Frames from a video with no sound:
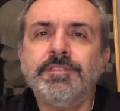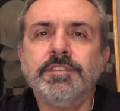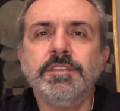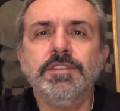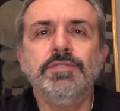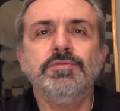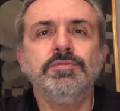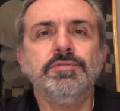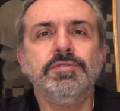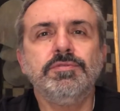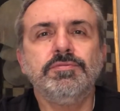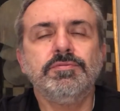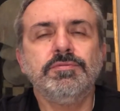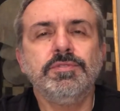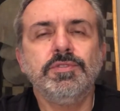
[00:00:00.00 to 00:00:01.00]

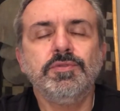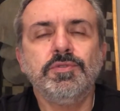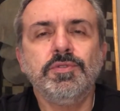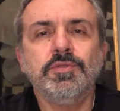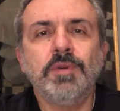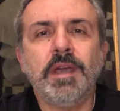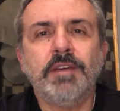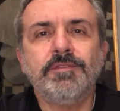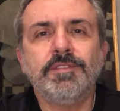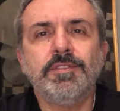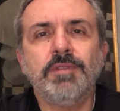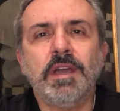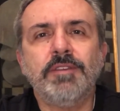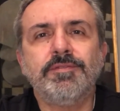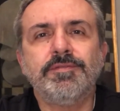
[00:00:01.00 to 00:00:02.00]
you
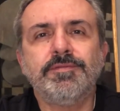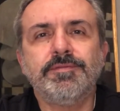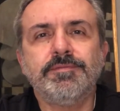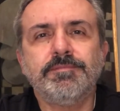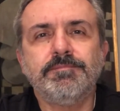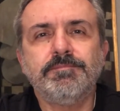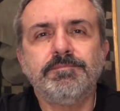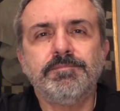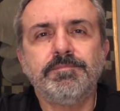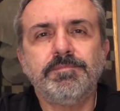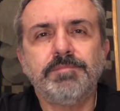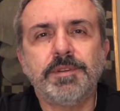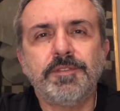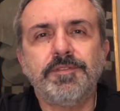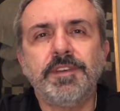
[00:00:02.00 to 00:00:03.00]
have
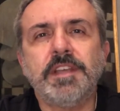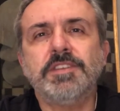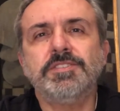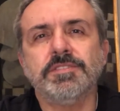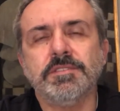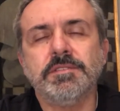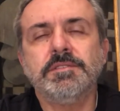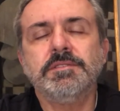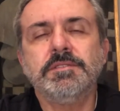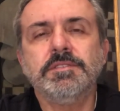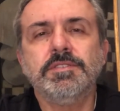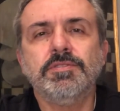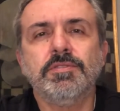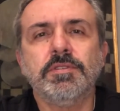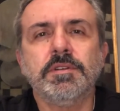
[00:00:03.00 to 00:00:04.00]
perfectioned
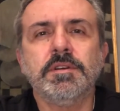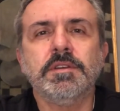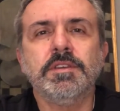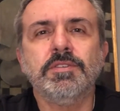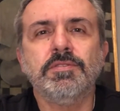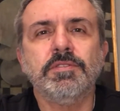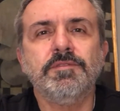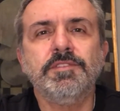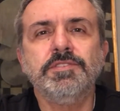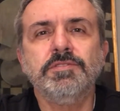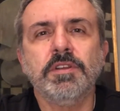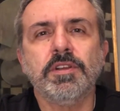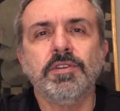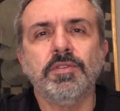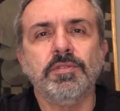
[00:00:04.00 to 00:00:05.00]
your visual
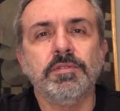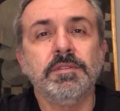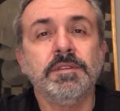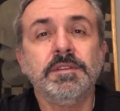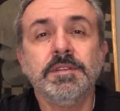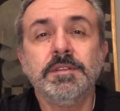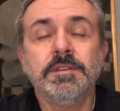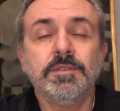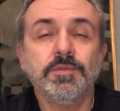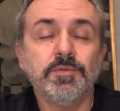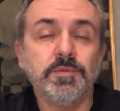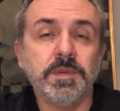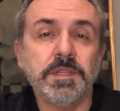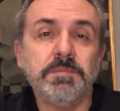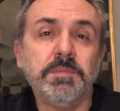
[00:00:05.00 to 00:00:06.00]
goal
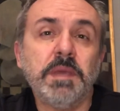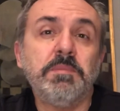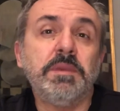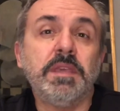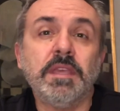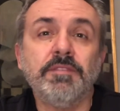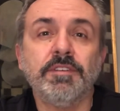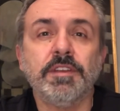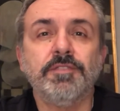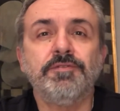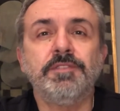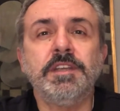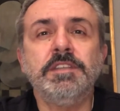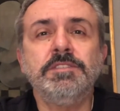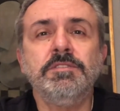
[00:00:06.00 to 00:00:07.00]
with maybe even a
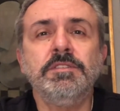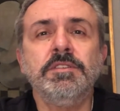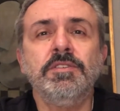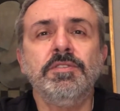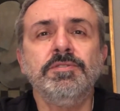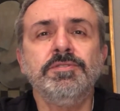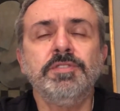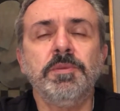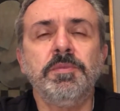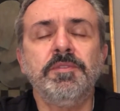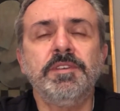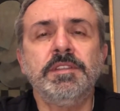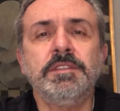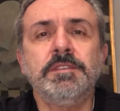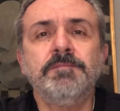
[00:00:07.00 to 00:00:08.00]
phrase on top of
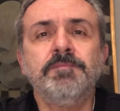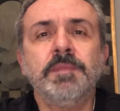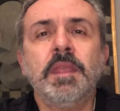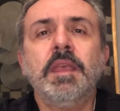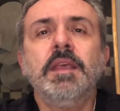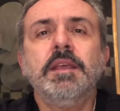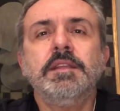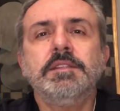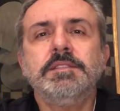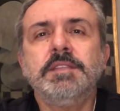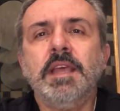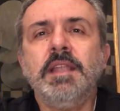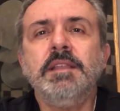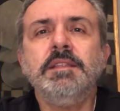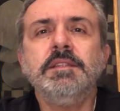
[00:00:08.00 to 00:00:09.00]
it,
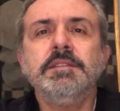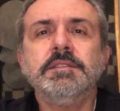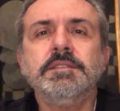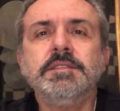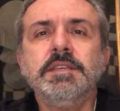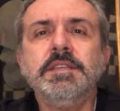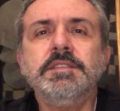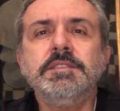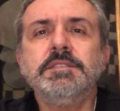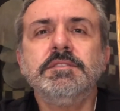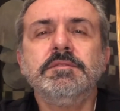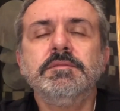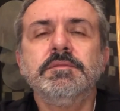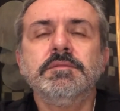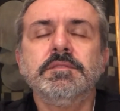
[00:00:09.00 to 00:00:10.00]
then this
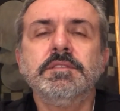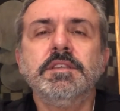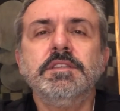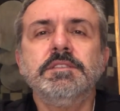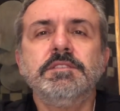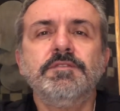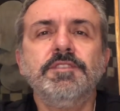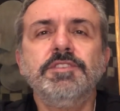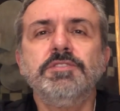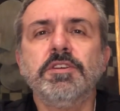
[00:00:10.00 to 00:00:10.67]
visual